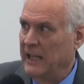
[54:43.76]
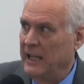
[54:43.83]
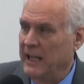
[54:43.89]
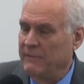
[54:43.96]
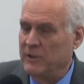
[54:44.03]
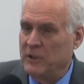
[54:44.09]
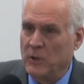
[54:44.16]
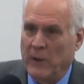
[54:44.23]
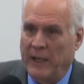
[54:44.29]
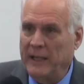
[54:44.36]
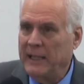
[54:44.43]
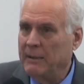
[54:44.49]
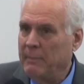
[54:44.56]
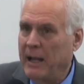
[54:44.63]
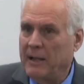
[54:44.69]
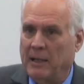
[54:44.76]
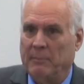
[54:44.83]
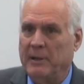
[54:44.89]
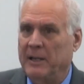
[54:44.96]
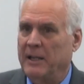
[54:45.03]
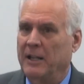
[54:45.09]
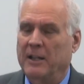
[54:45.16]
If you do any amount, I
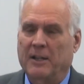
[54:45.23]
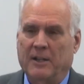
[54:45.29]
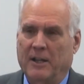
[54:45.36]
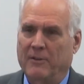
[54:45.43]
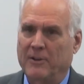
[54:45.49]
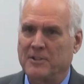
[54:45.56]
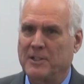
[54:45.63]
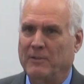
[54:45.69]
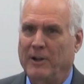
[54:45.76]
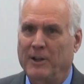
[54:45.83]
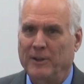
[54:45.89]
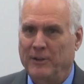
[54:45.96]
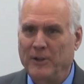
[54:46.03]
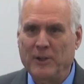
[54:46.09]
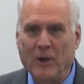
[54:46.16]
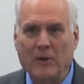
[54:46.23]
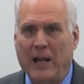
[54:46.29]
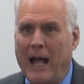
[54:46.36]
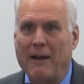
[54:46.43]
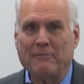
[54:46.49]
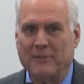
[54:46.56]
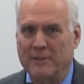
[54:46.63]
mean, first of all, you don't
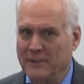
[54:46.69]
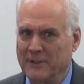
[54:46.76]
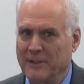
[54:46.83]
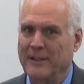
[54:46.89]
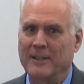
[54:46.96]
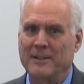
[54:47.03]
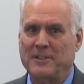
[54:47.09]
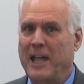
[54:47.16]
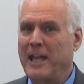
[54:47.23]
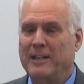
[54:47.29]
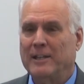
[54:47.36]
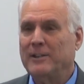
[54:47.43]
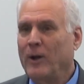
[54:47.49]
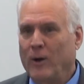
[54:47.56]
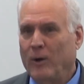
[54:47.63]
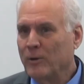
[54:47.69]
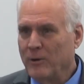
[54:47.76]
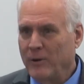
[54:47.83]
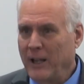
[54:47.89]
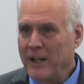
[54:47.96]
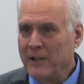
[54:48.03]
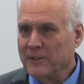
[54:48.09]
have to take in the whole
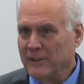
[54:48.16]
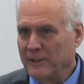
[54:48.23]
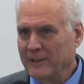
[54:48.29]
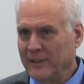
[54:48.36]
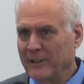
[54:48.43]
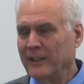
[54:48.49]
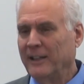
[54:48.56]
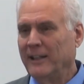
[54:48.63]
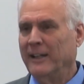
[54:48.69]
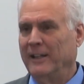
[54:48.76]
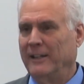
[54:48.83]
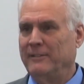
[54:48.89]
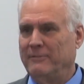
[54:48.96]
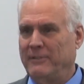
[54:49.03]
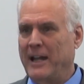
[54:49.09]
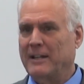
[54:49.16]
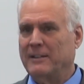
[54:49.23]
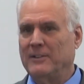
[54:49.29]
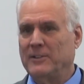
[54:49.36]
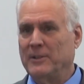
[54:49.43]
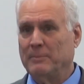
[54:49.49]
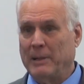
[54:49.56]
creation. In fact,
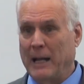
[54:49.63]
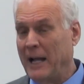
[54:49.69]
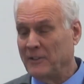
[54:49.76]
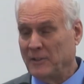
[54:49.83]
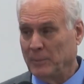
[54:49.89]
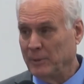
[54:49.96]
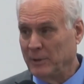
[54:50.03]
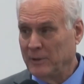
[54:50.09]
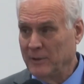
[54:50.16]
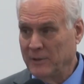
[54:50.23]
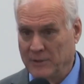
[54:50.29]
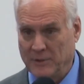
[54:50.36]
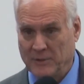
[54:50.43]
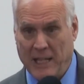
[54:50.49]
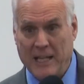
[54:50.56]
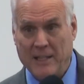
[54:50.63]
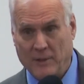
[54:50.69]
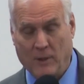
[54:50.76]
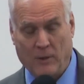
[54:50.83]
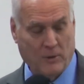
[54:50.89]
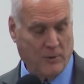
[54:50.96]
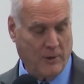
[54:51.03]
it's impossible to take the
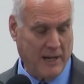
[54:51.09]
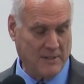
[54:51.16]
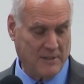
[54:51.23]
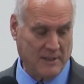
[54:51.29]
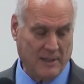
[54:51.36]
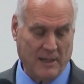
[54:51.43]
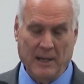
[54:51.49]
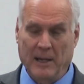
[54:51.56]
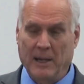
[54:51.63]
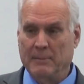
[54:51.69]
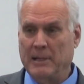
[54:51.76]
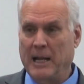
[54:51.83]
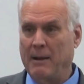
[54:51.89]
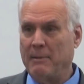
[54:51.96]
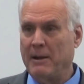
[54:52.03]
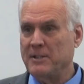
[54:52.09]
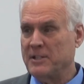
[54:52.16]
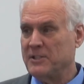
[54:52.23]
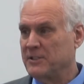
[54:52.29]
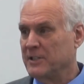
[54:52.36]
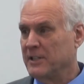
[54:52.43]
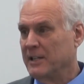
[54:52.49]
whole creation. But how about
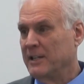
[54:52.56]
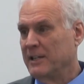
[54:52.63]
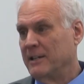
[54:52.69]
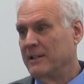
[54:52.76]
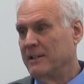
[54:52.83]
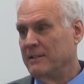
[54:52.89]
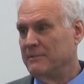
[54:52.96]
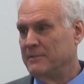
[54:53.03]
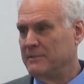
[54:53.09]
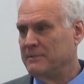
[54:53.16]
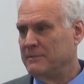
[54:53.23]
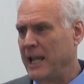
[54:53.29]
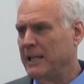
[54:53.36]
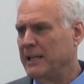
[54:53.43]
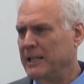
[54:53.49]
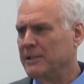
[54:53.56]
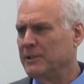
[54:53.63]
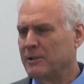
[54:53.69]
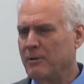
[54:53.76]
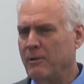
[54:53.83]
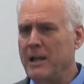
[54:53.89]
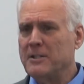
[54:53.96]
just taking in the
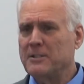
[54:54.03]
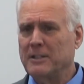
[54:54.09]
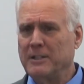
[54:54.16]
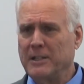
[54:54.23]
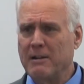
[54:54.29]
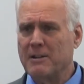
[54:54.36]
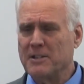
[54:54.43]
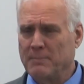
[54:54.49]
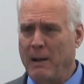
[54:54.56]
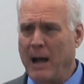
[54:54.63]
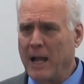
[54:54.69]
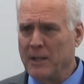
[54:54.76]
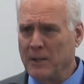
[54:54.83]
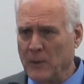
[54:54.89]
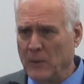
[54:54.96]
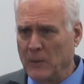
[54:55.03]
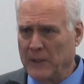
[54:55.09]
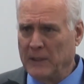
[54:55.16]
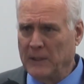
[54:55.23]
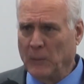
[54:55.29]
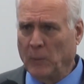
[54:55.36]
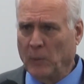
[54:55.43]
creation nearest by you
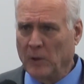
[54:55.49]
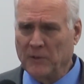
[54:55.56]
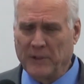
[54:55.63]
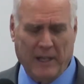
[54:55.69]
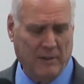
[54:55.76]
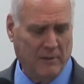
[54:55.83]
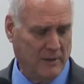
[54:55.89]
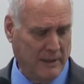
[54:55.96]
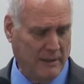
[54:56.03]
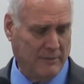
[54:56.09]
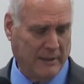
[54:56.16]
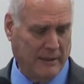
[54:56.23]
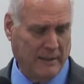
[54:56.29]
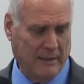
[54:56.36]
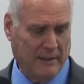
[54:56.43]
and the world that you live in?